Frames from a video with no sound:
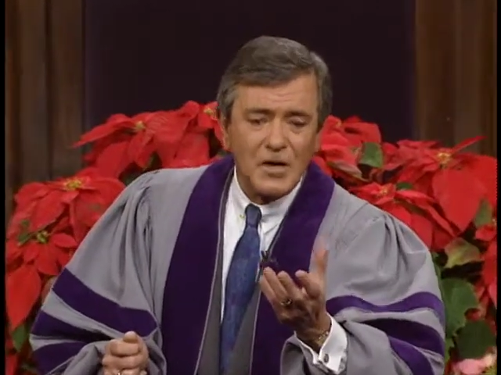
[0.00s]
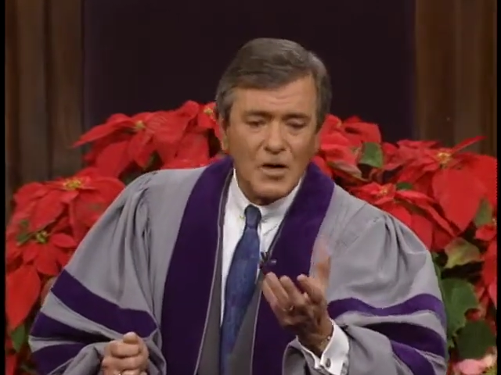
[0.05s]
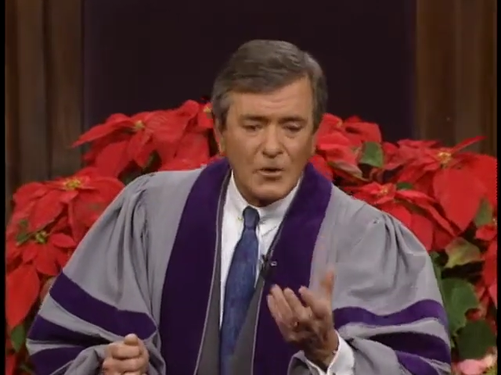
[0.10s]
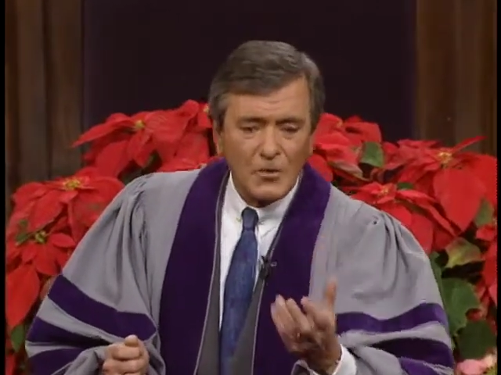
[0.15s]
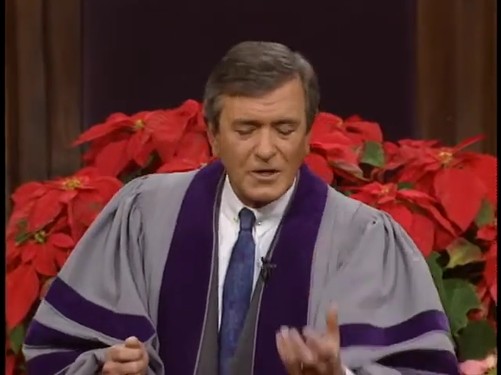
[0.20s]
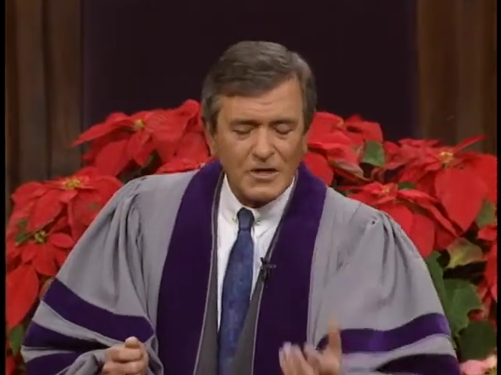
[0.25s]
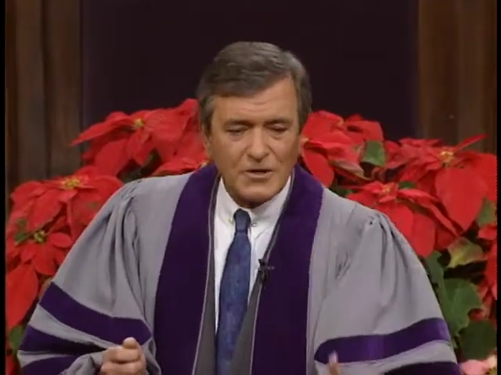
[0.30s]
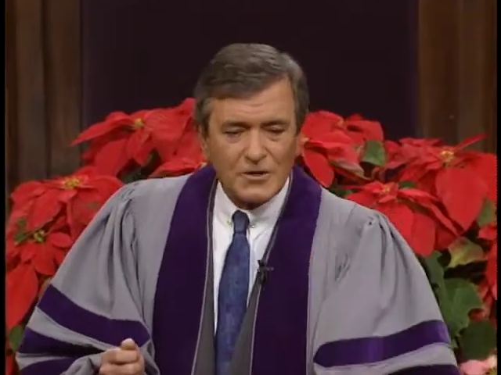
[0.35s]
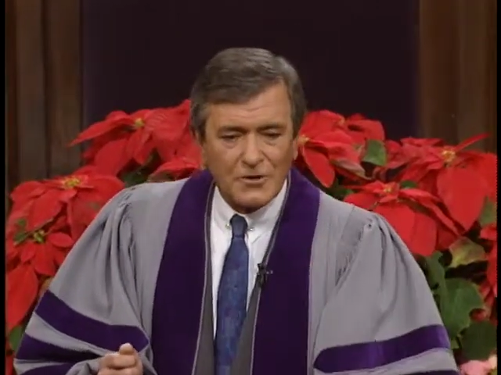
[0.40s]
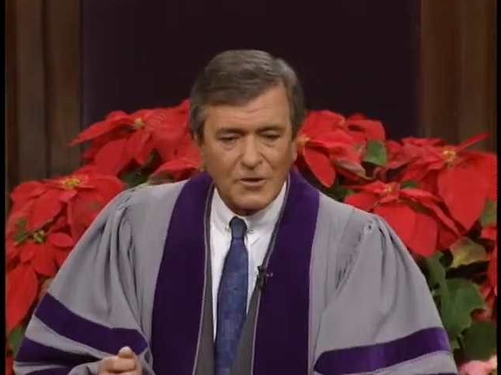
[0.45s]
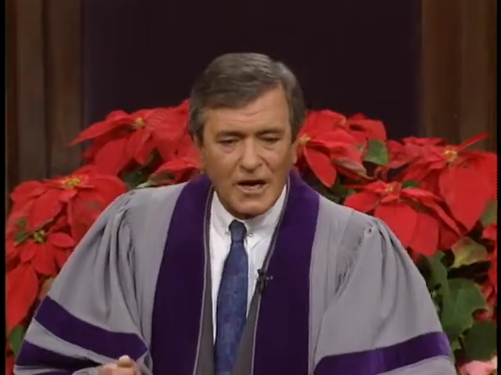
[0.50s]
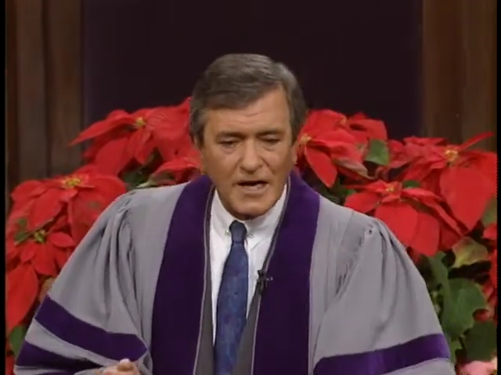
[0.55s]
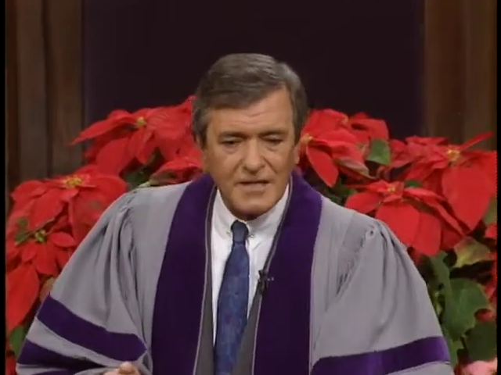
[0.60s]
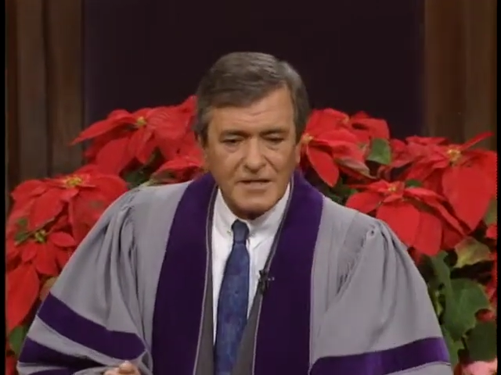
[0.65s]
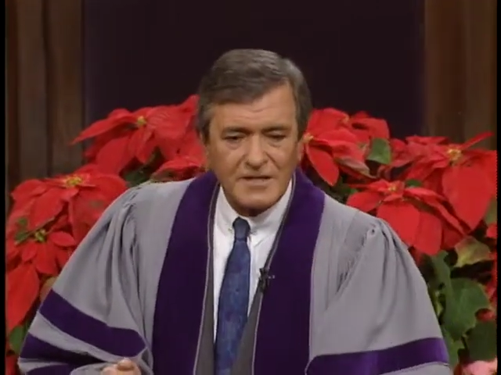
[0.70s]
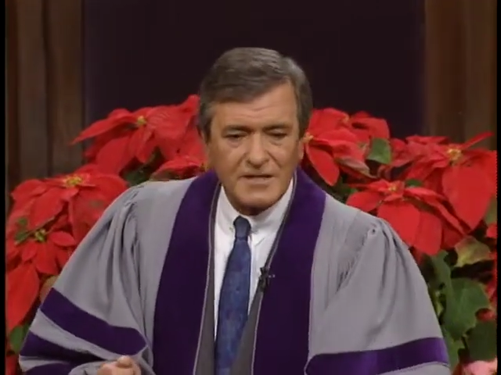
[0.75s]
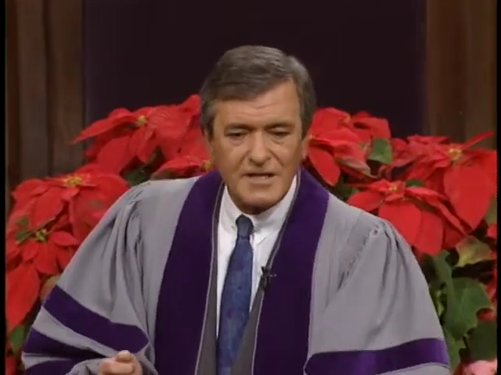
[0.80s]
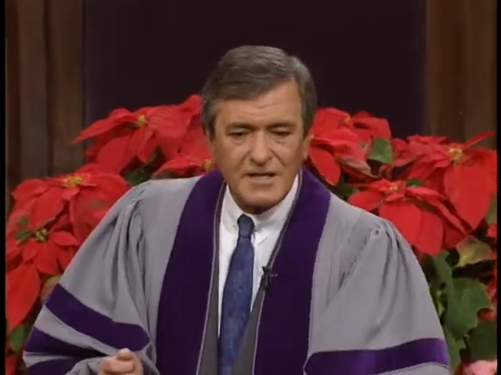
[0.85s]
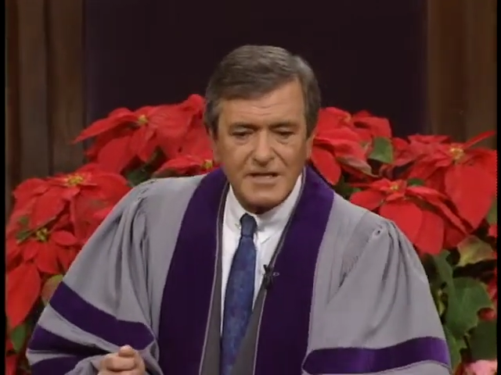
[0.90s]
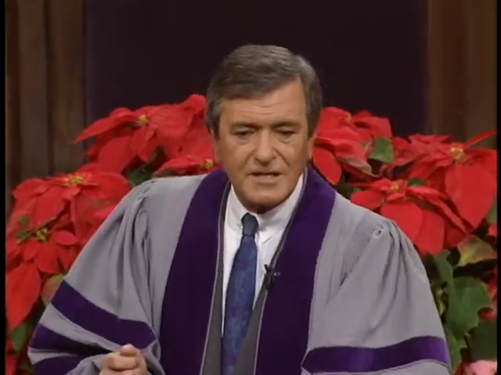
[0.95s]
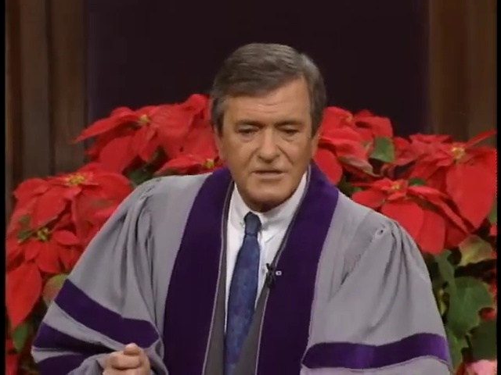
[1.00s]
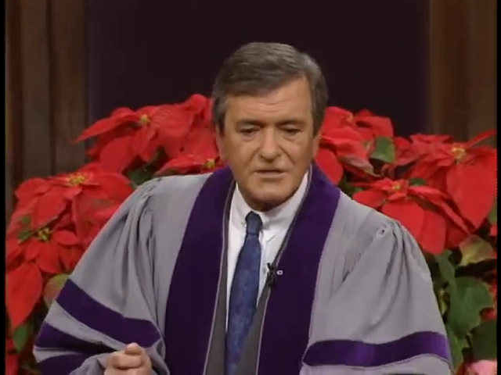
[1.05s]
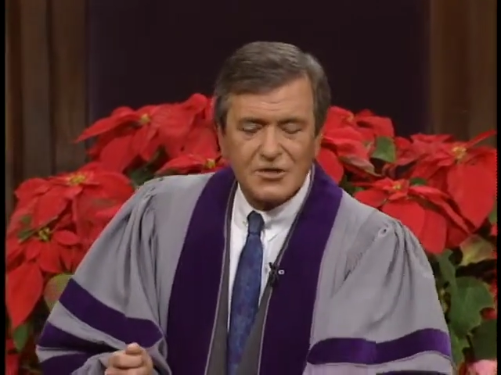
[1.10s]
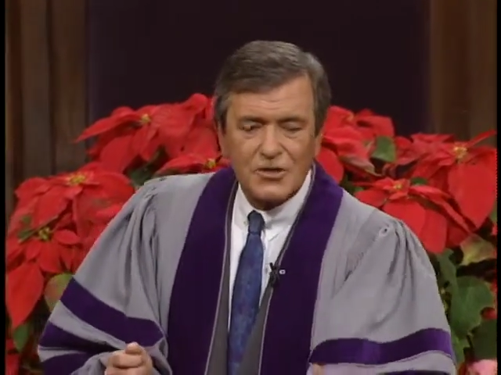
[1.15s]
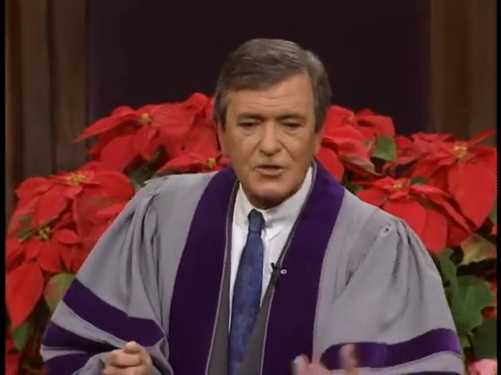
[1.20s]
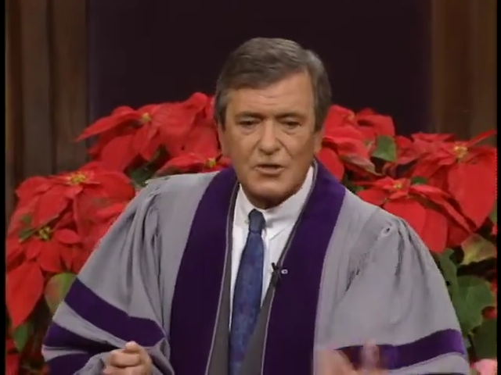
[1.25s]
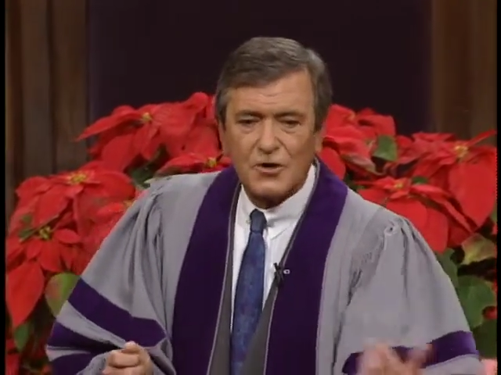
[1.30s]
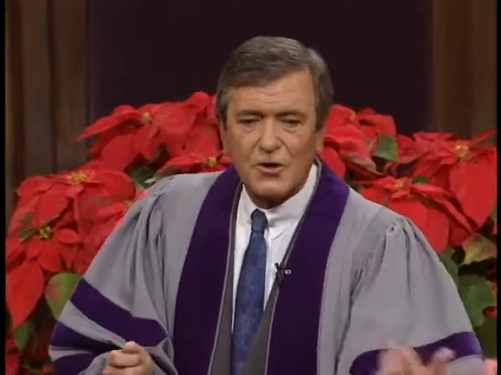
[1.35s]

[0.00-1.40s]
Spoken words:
When Christ is the